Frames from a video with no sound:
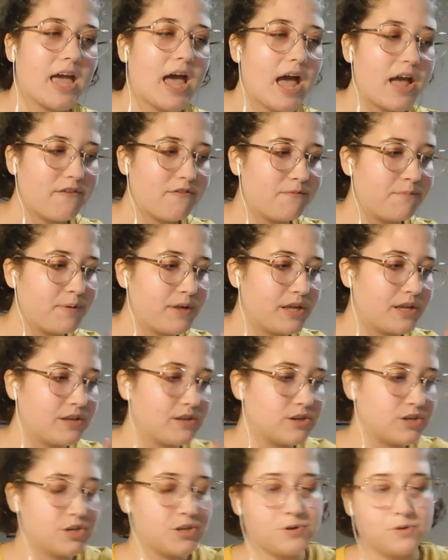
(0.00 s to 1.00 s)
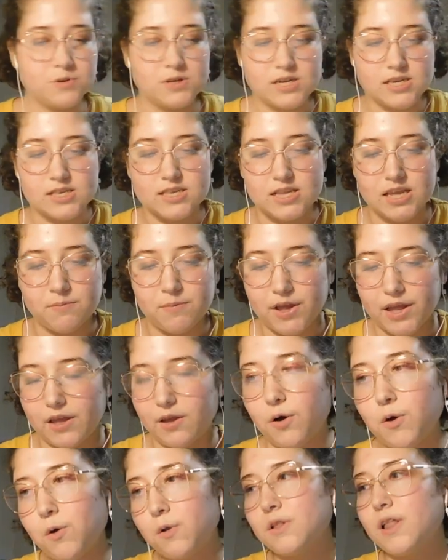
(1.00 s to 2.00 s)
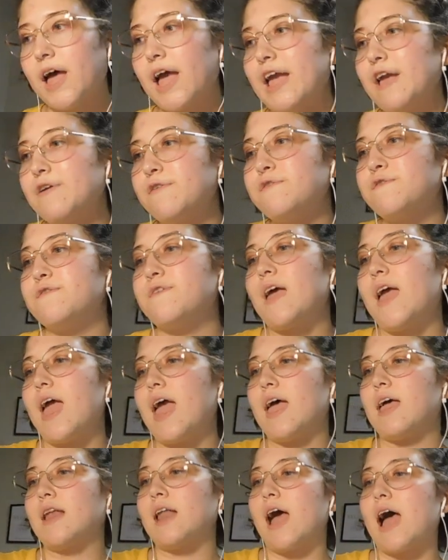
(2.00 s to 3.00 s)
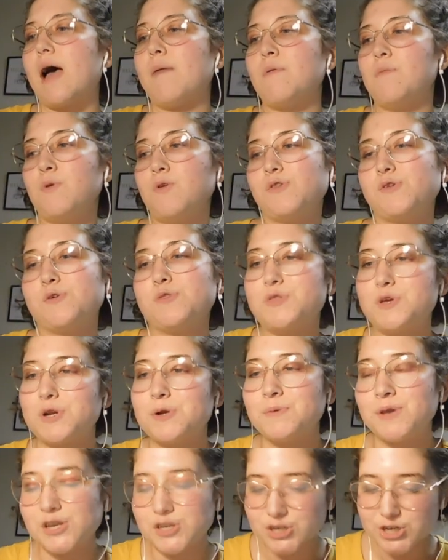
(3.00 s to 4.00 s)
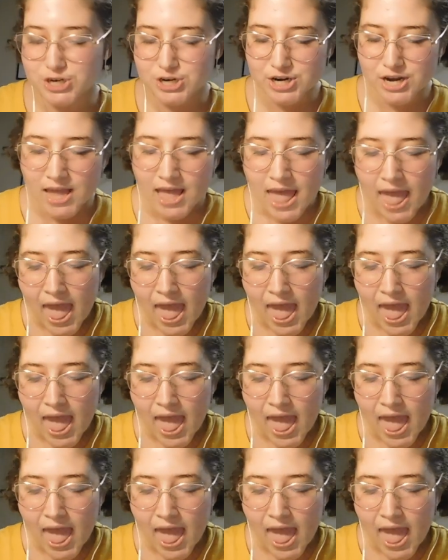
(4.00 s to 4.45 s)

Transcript: I've been to Disney my whole life, and I'm a musical theater major.